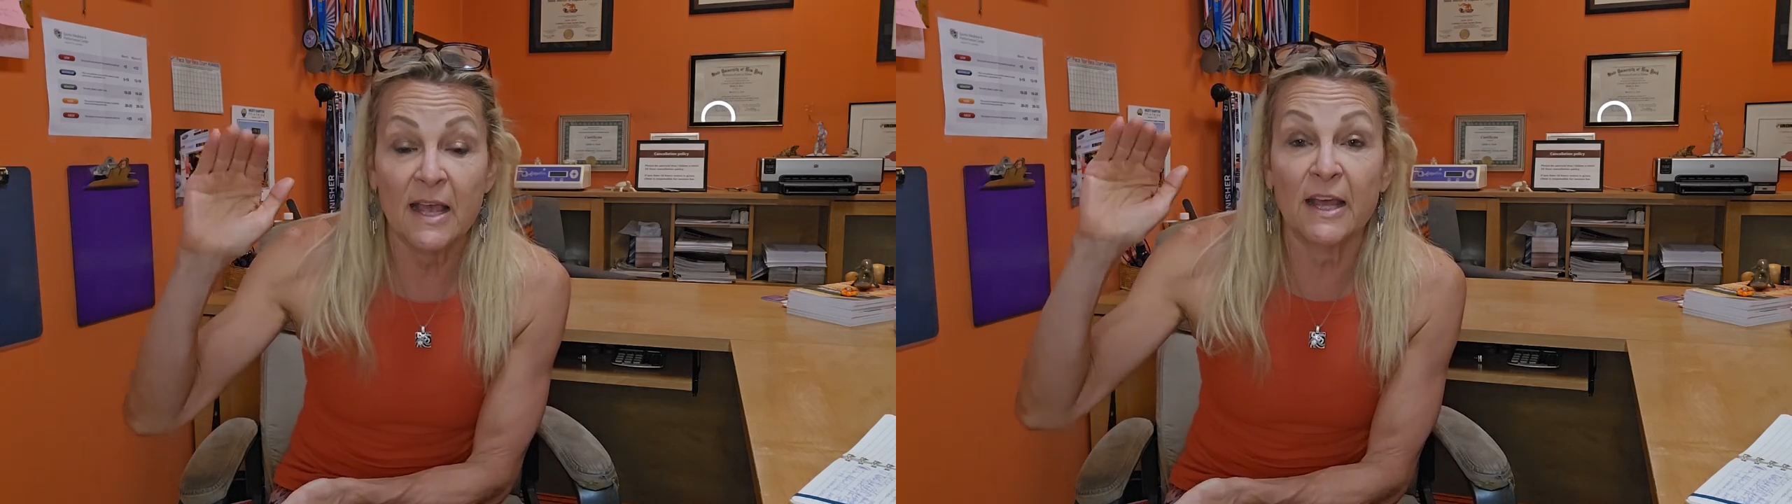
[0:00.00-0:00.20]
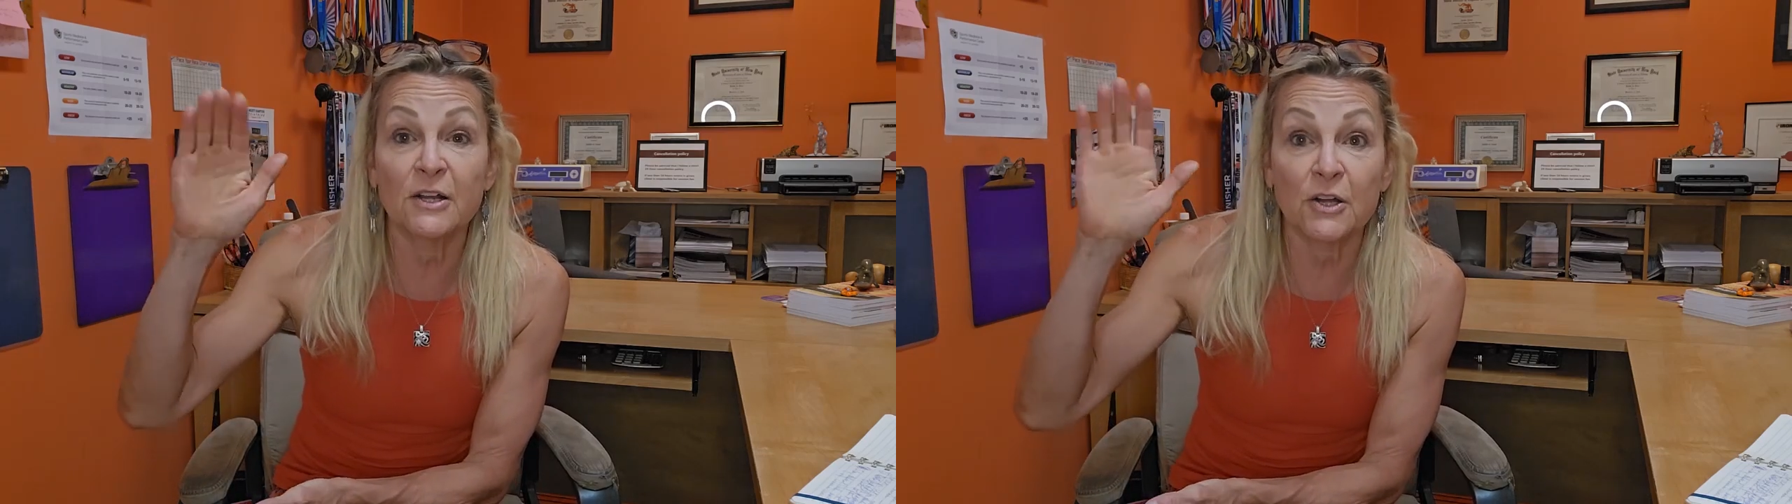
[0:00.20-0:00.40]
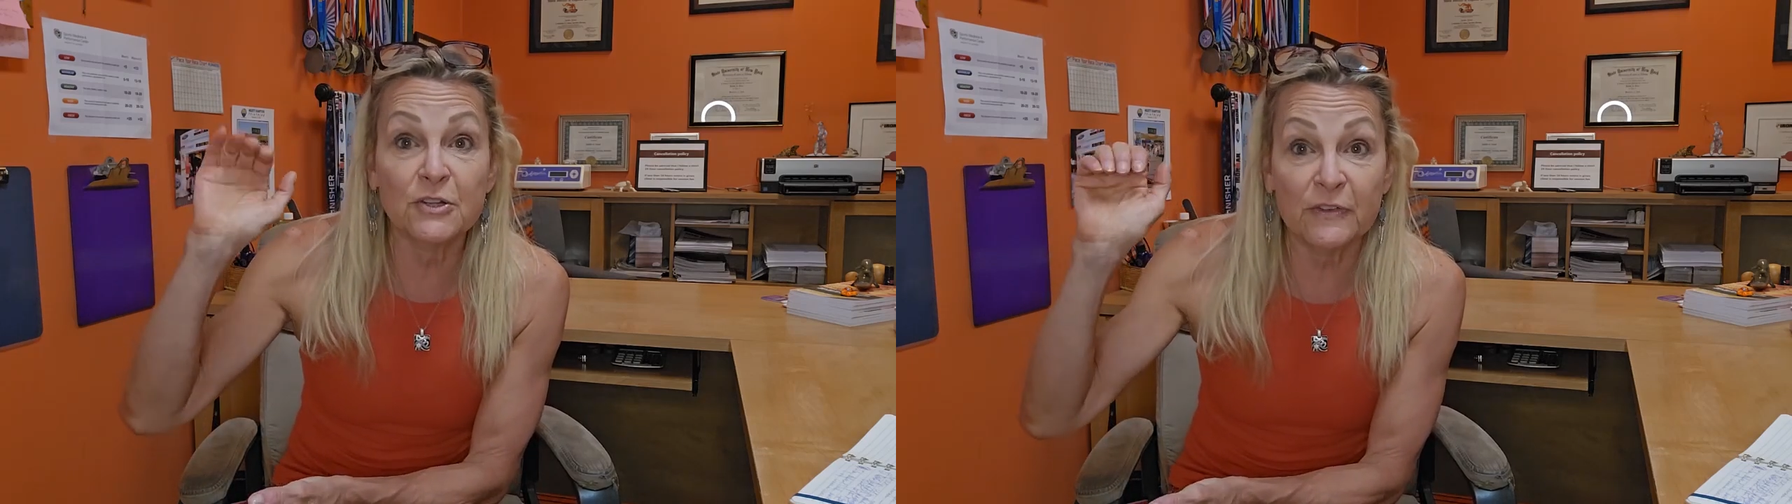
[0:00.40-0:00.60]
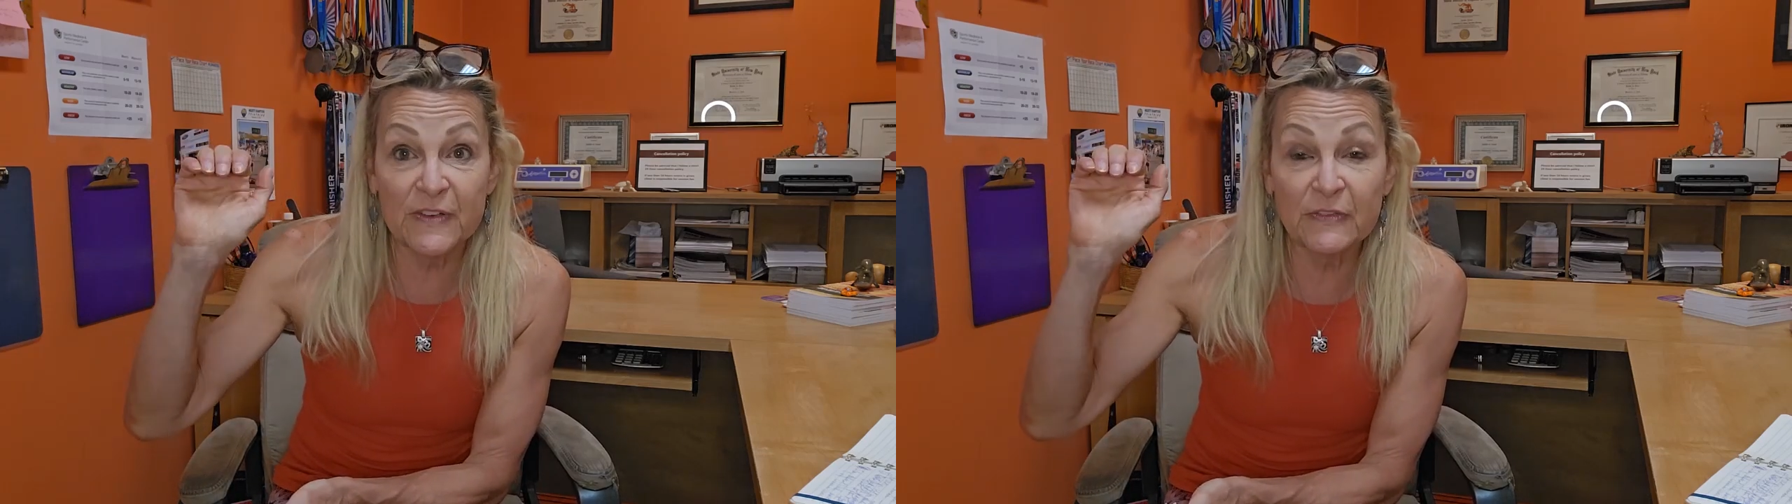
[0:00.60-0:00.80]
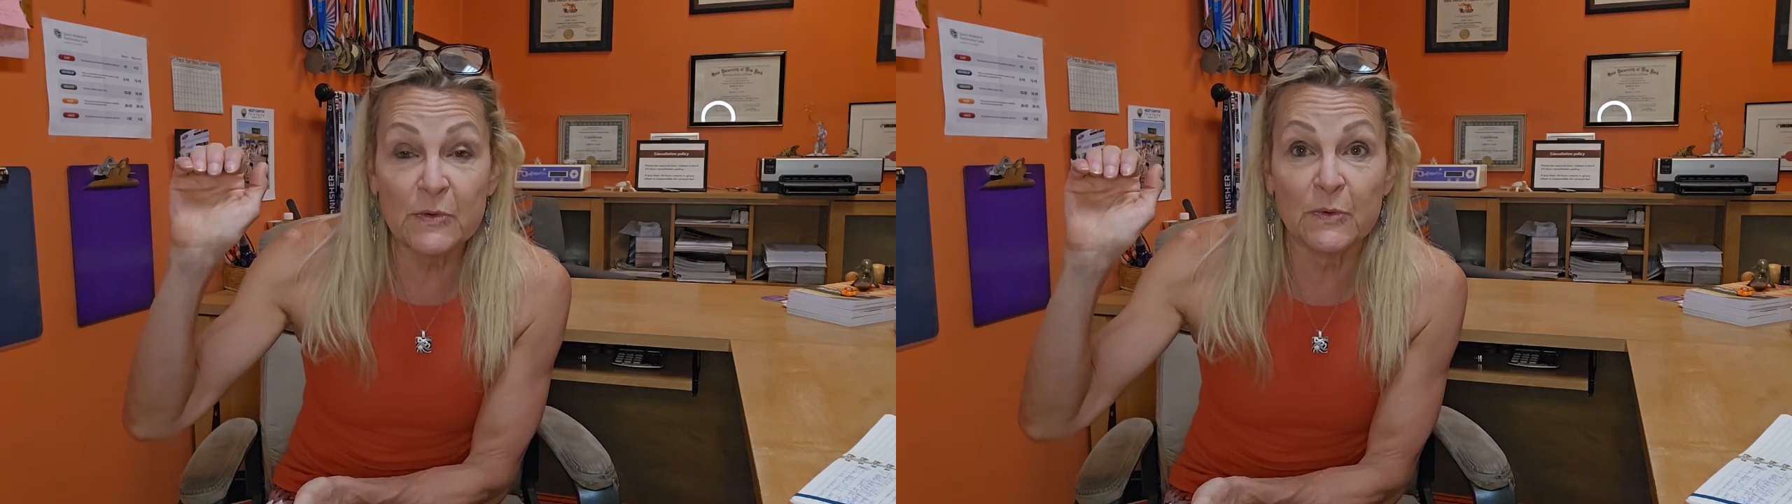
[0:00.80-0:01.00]
and under
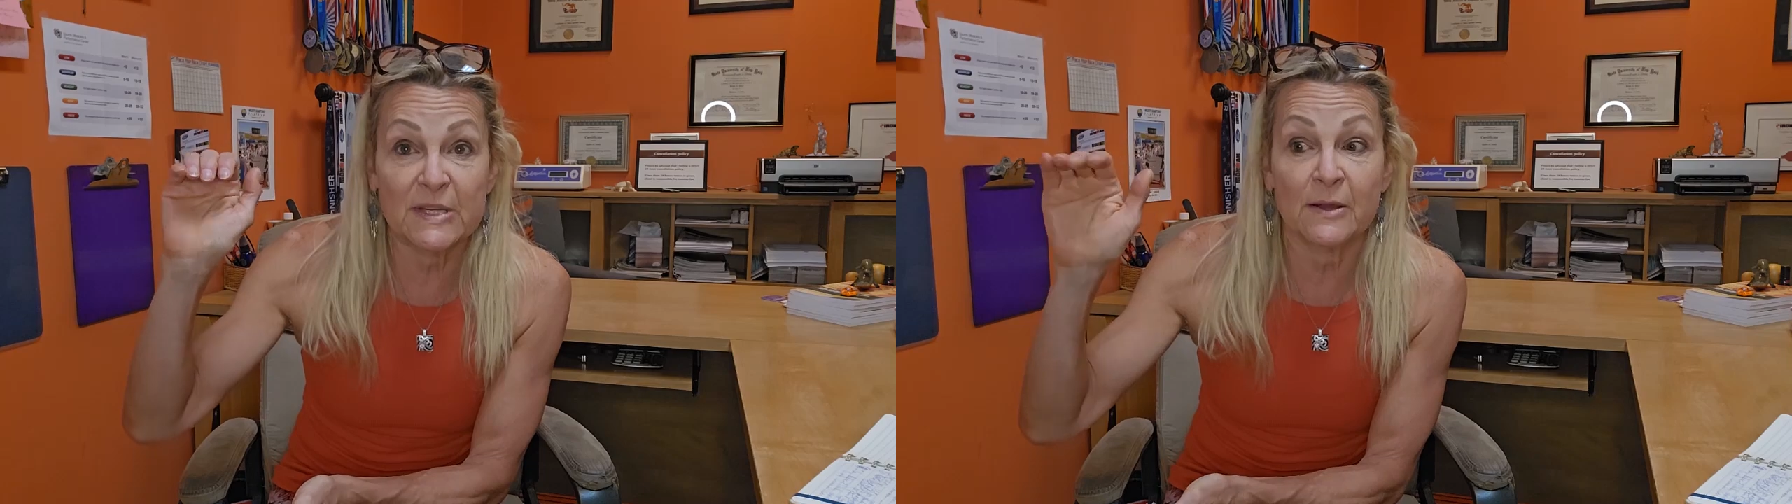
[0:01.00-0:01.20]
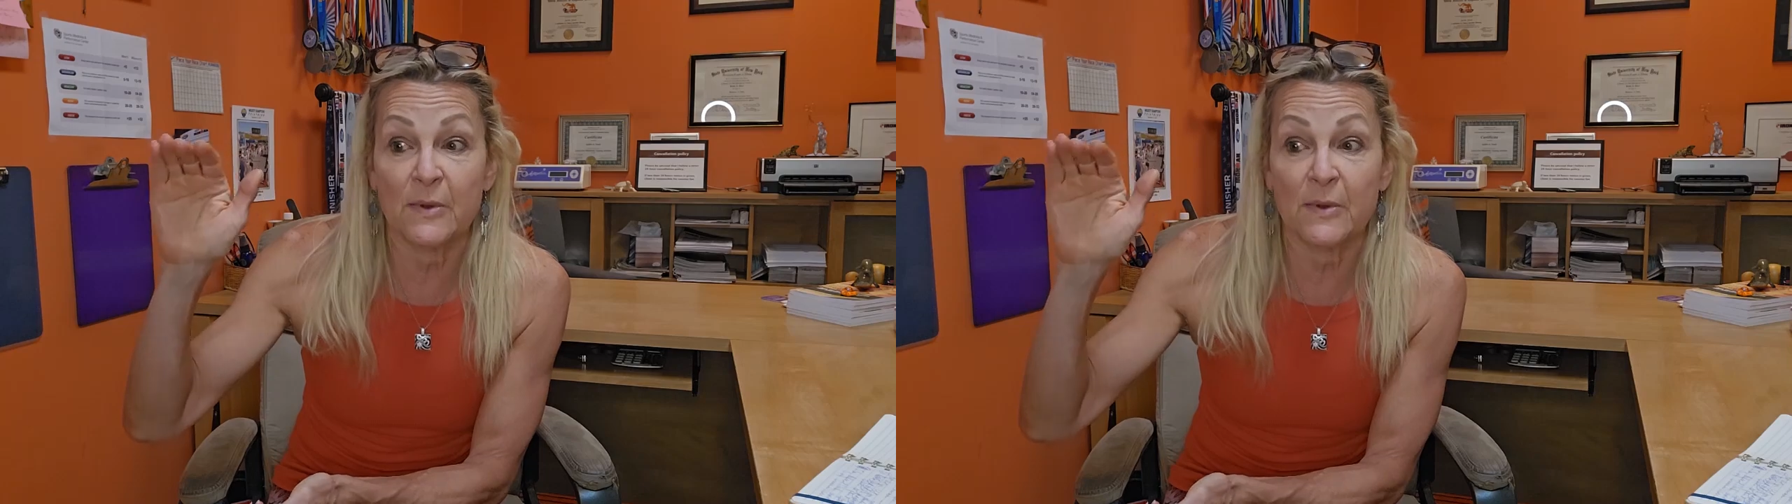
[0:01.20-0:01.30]
50%